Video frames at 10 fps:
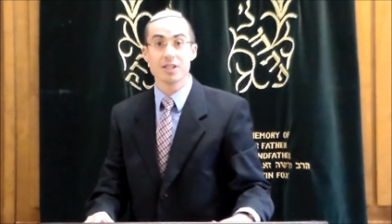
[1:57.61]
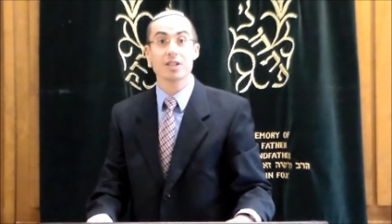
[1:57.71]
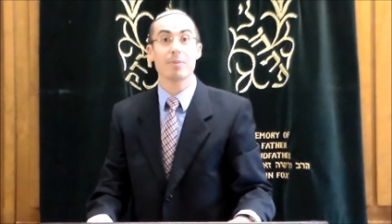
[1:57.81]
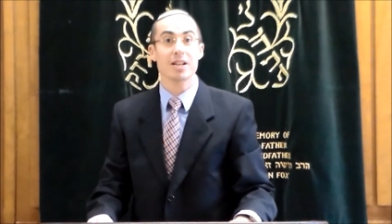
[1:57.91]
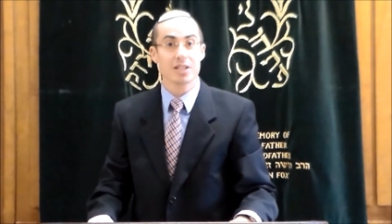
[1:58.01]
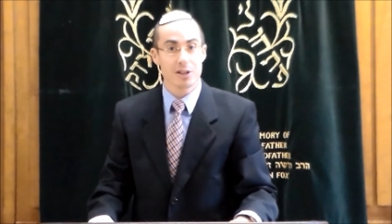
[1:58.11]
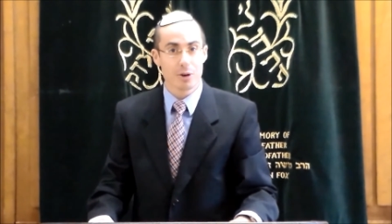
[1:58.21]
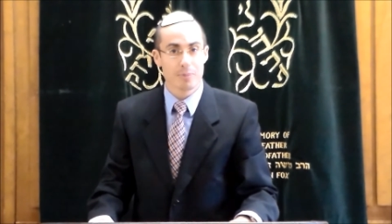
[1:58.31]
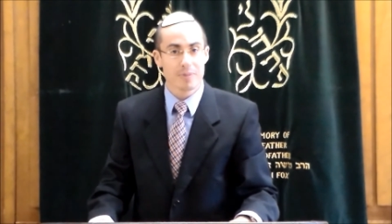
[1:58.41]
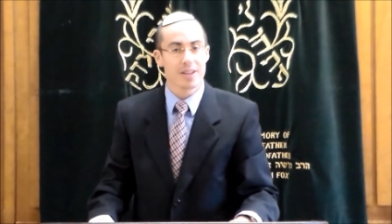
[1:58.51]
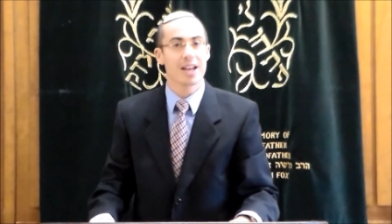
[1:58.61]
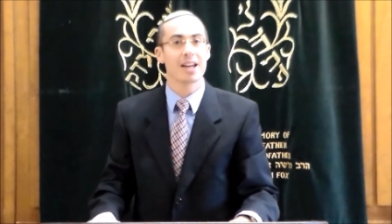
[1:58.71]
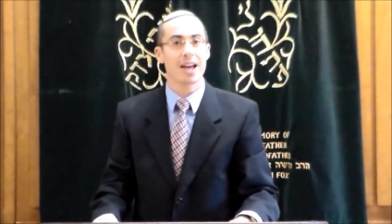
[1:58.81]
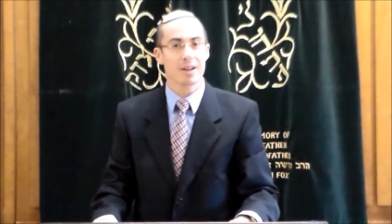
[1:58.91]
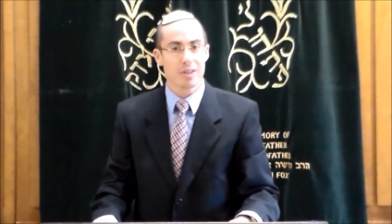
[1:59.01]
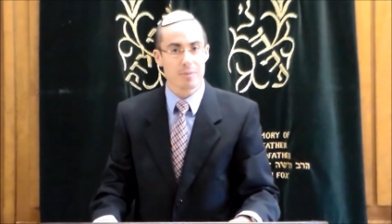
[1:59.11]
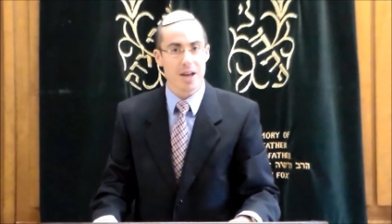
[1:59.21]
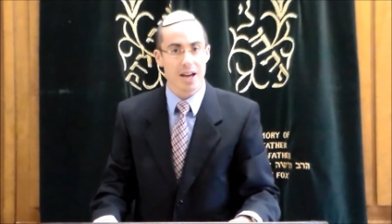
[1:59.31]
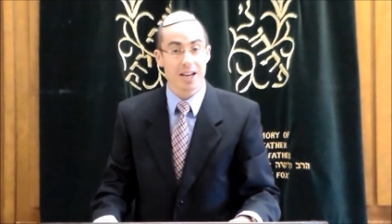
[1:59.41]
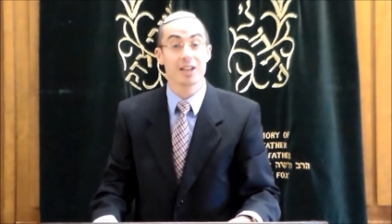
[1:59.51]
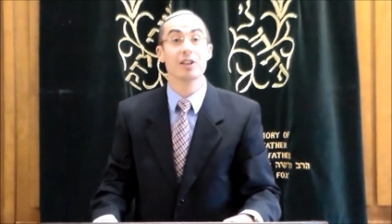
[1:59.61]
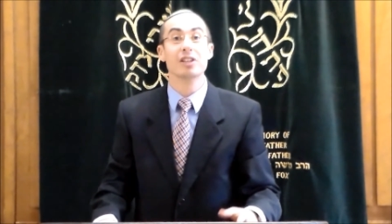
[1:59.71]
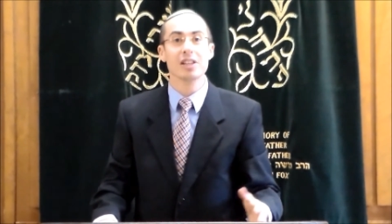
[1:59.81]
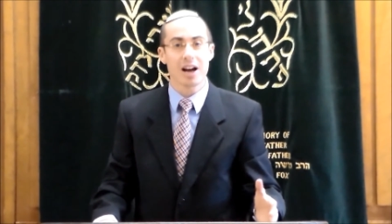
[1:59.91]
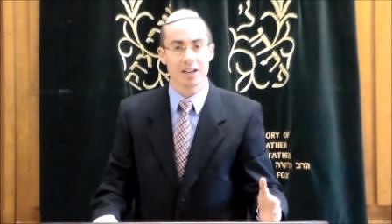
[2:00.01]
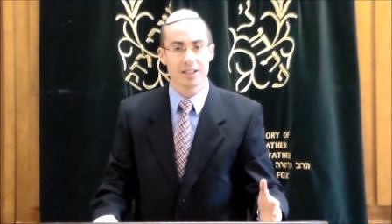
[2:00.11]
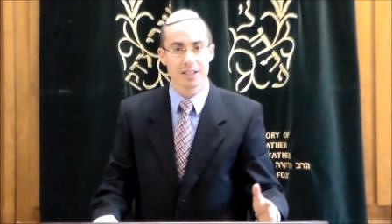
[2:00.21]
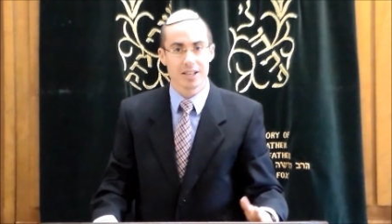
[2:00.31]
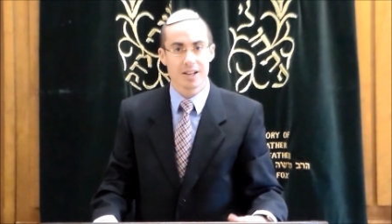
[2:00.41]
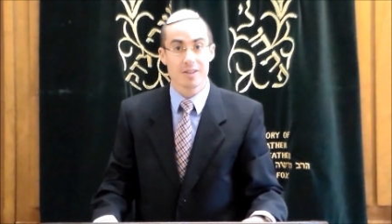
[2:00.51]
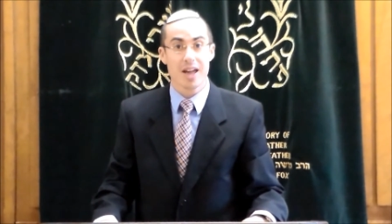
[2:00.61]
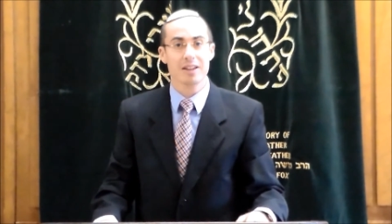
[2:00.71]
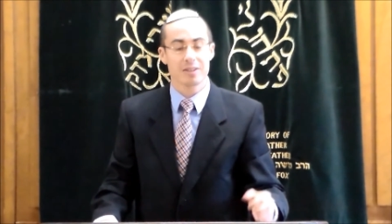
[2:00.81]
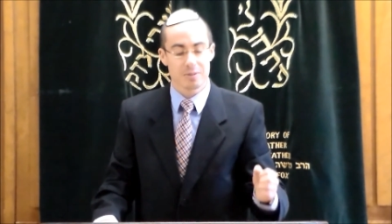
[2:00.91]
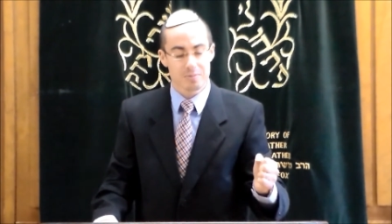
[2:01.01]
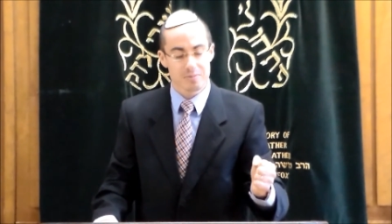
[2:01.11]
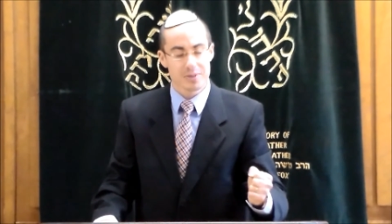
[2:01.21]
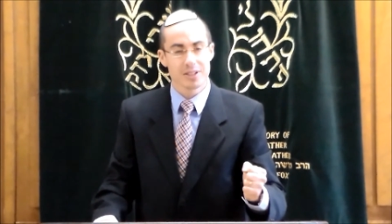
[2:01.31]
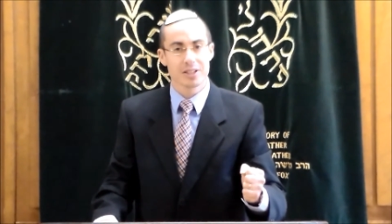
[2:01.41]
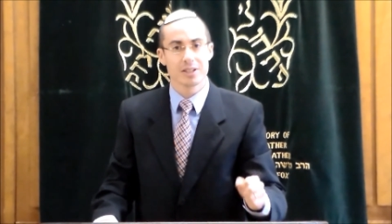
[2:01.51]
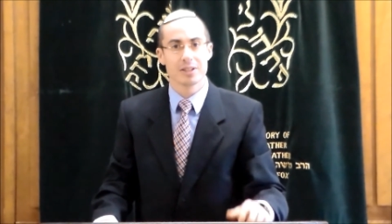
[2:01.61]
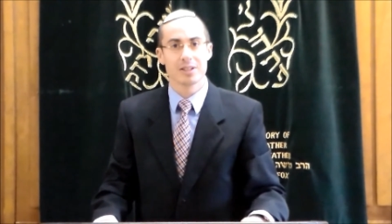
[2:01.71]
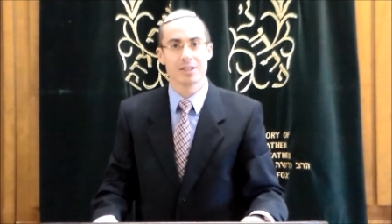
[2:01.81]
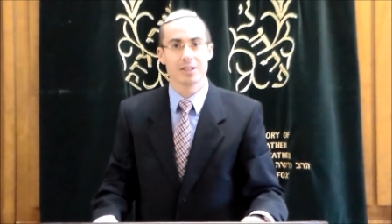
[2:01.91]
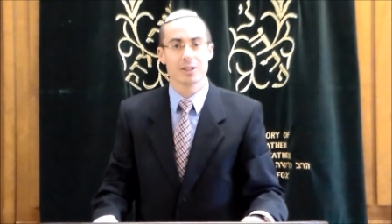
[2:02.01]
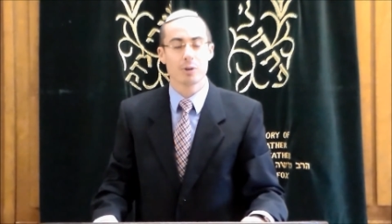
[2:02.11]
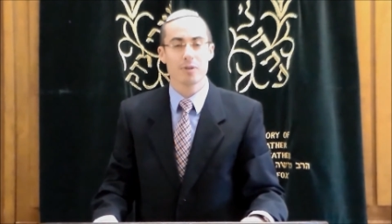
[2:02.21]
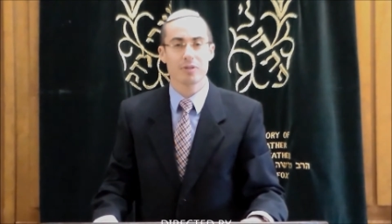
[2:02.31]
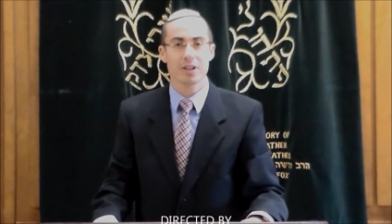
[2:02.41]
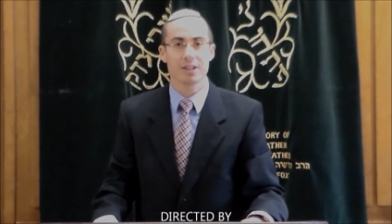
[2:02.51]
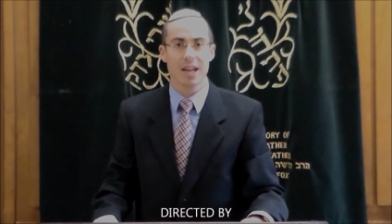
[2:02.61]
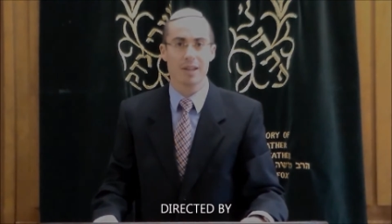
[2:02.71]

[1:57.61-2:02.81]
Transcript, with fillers: Shabbat Shalom and Chag Sameach and good luck in that terrific